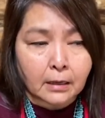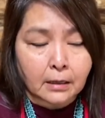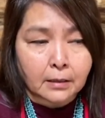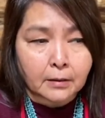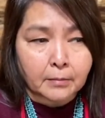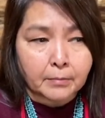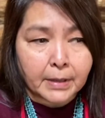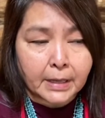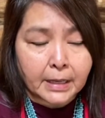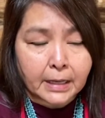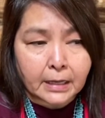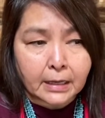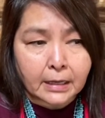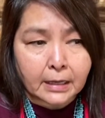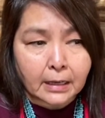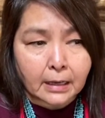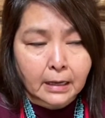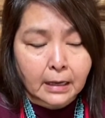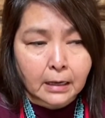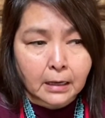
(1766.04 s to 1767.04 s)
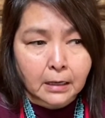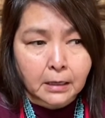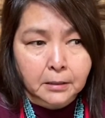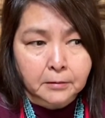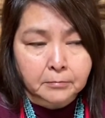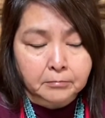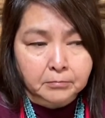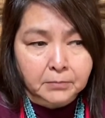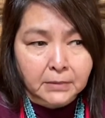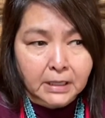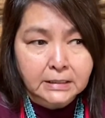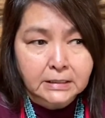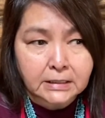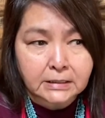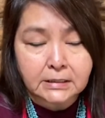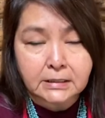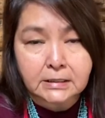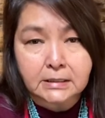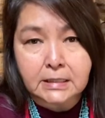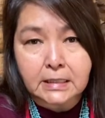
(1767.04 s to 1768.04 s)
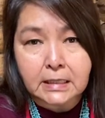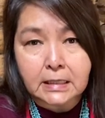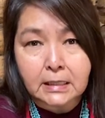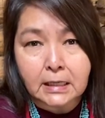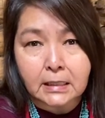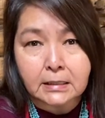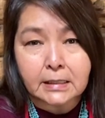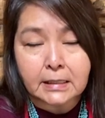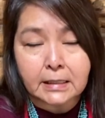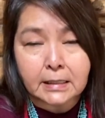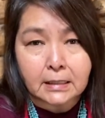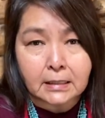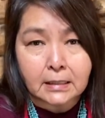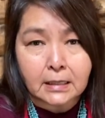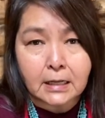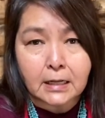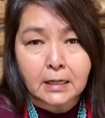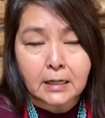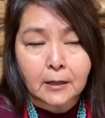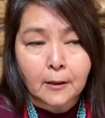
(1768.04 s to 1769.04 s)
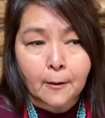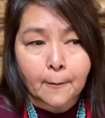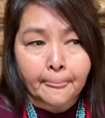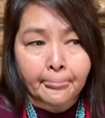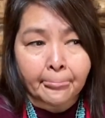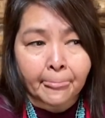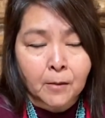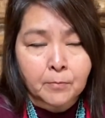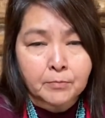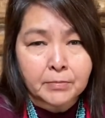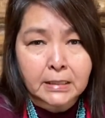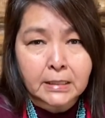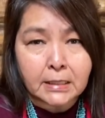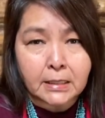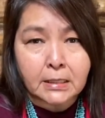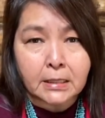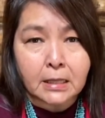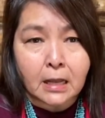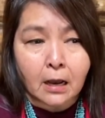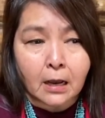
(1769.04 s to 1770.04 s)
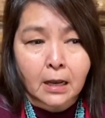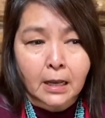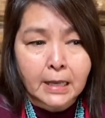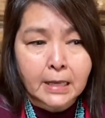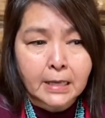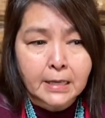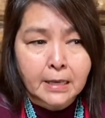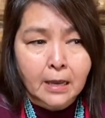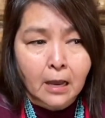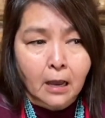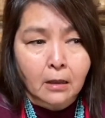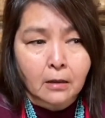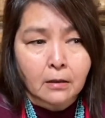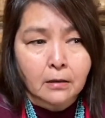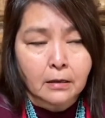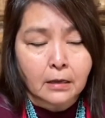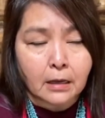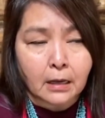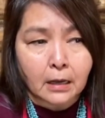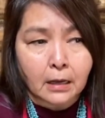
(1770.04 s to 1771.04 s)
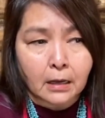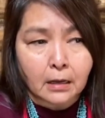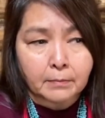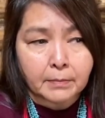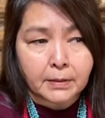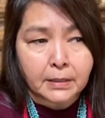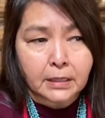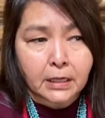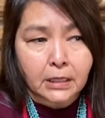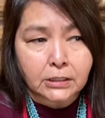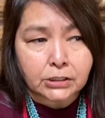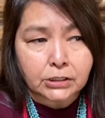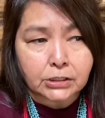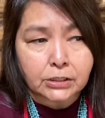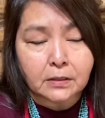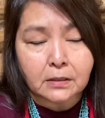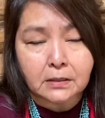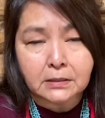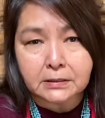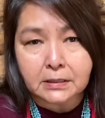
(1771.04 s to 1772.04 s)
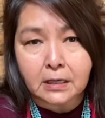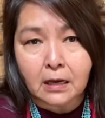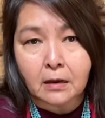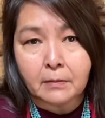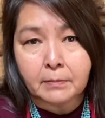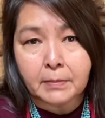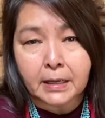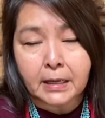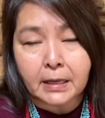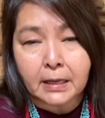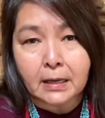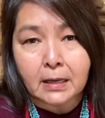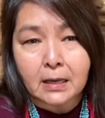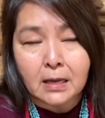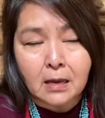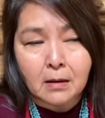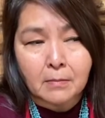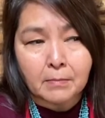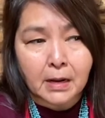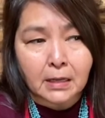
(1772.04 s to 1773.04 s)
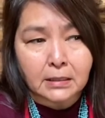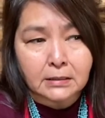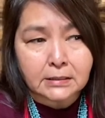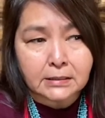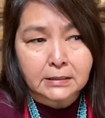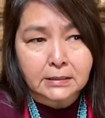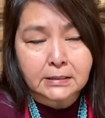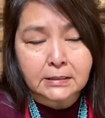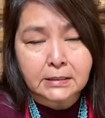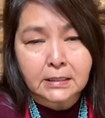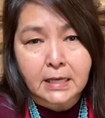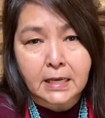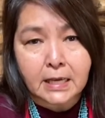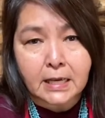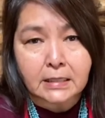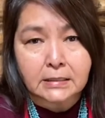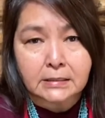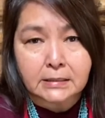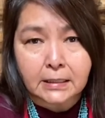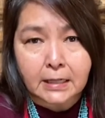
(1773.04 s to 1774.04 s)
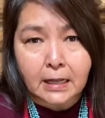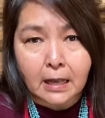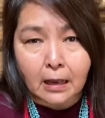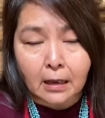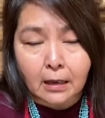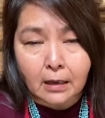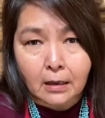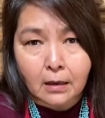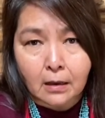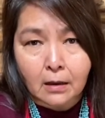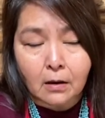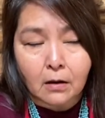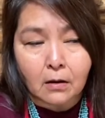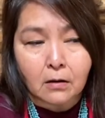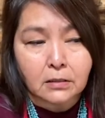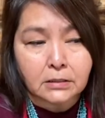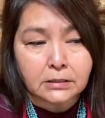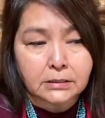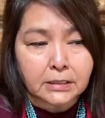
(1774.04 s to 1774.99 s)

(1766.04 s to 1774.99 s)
be Ádístsiin adilnil bini na ya benache hot be ban sitze kesle a hot